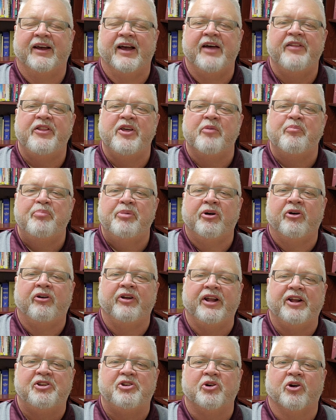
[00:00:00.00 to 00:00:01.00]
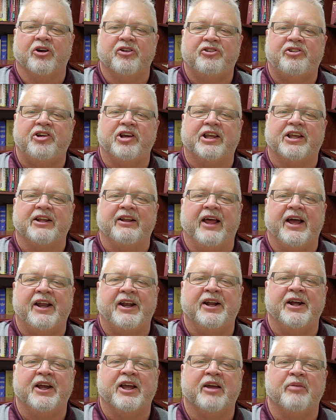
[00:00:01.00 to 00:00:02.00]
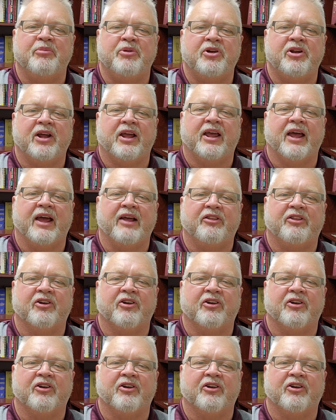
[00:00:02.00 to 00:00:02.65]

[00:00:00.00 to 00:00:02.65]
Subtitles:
and the ability to articulate and communicate